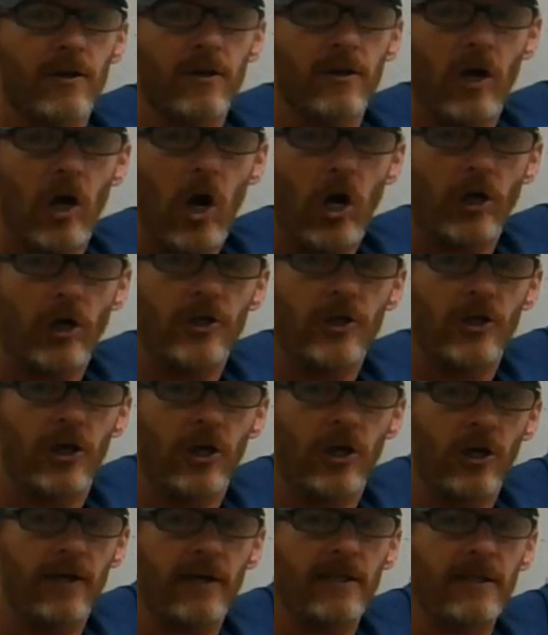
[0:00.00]
our
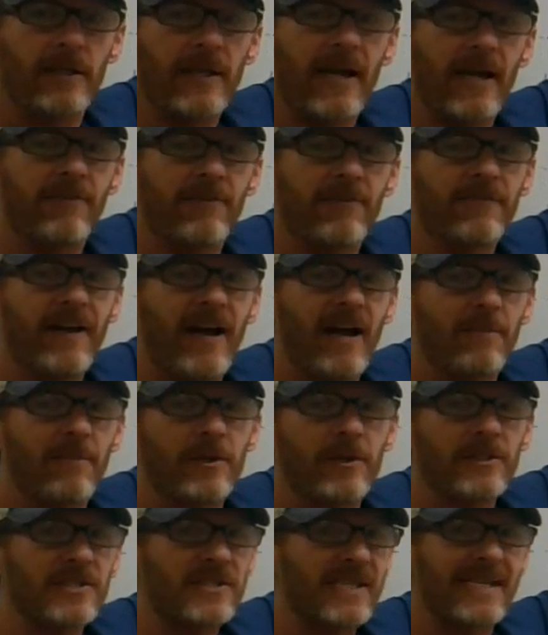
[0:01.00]
current level of
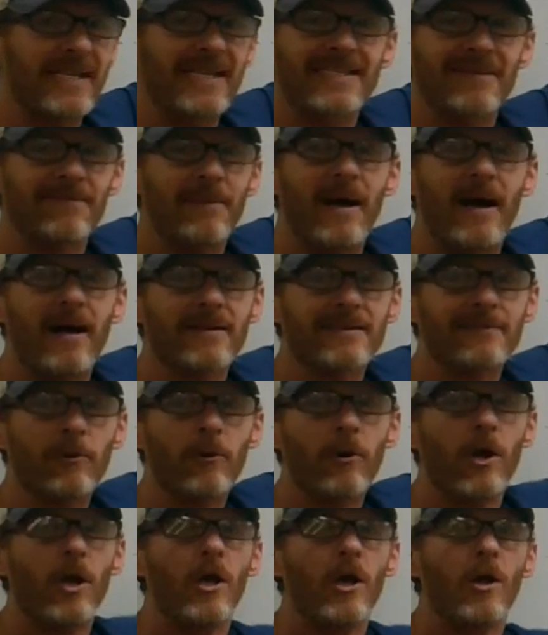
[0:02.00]
output, Z is
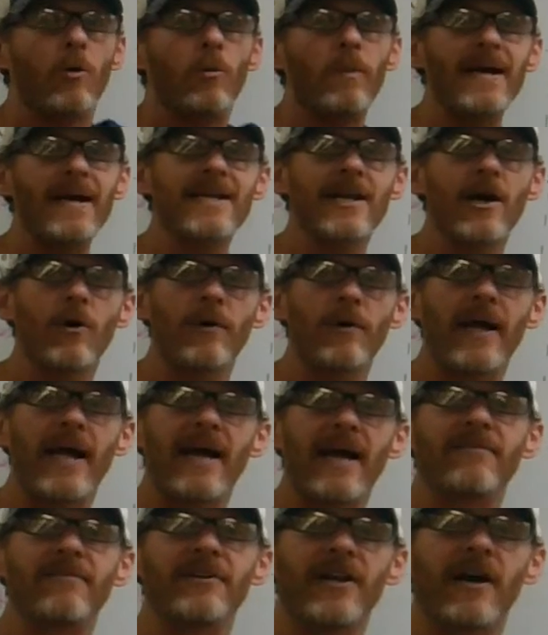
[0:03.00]
impossible. We don't
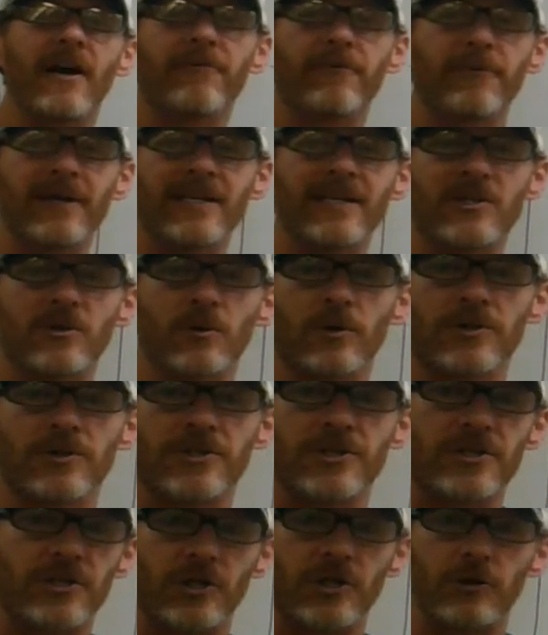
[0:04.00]
have enough
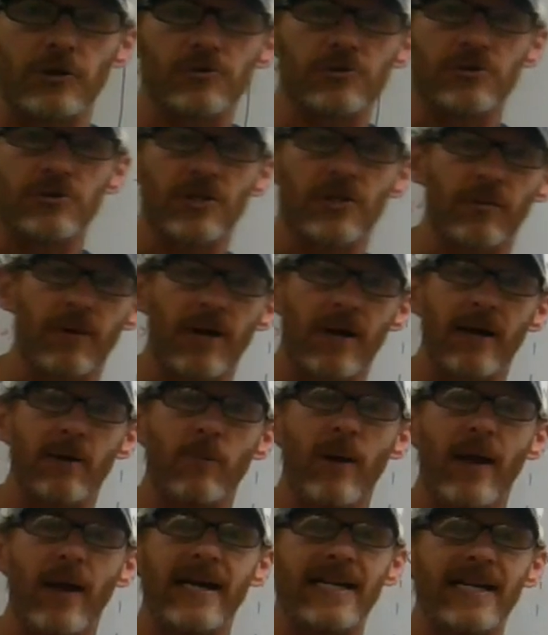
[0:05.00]
resources used in the right
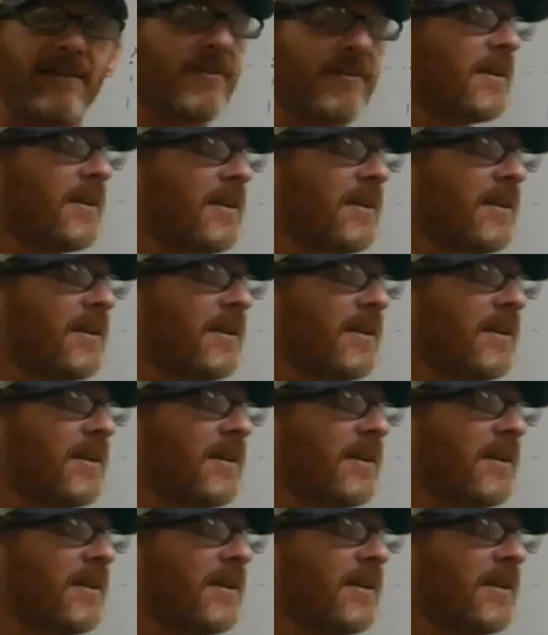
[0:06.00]
way to even to